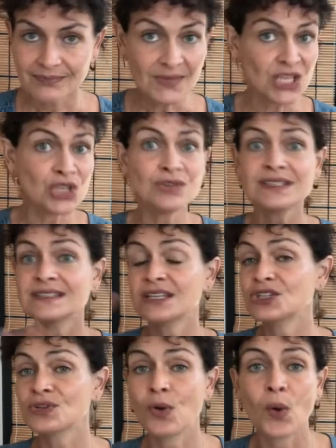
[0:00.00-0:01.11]
Use
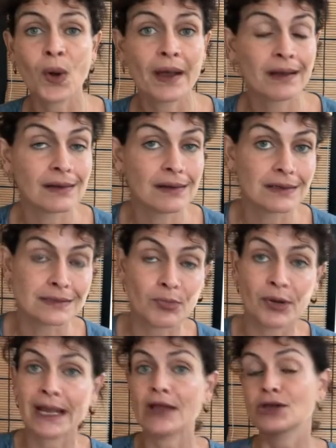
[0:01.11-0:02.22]
essential oils,
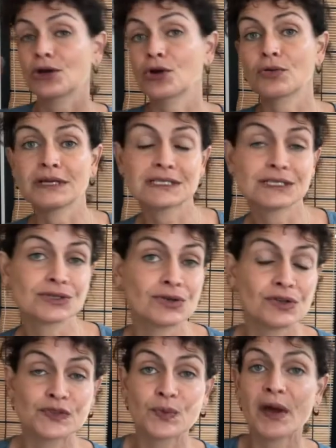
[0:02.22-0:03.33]
bring out your
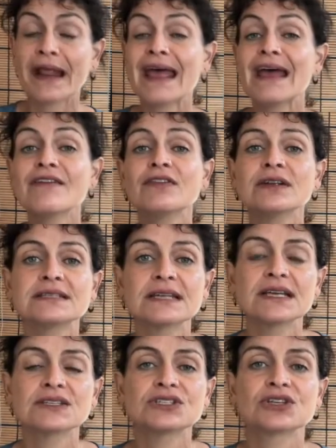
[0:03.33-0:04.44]
crystals, whatever it
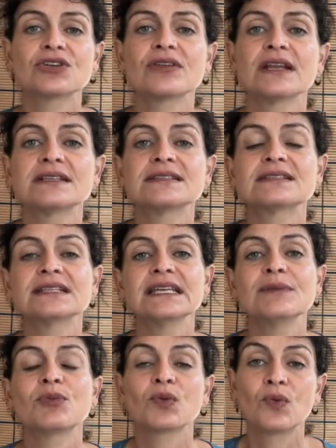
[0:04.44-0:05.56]
takes to create a
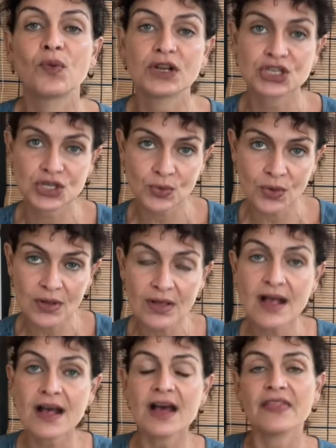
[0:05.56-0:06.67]
sleep ritual
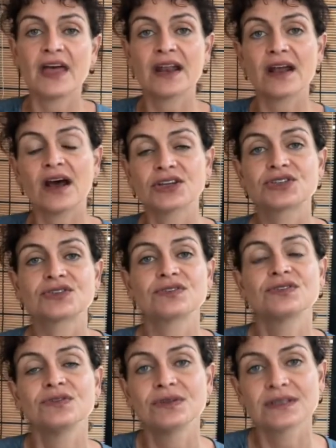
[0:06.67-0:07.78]
that
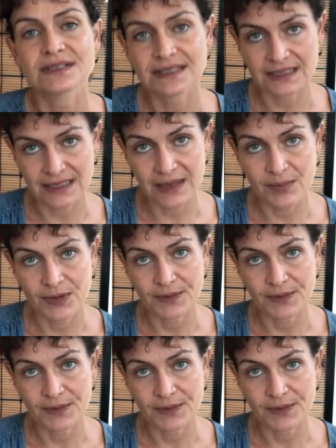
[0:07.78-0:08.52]
ushers you to sleep,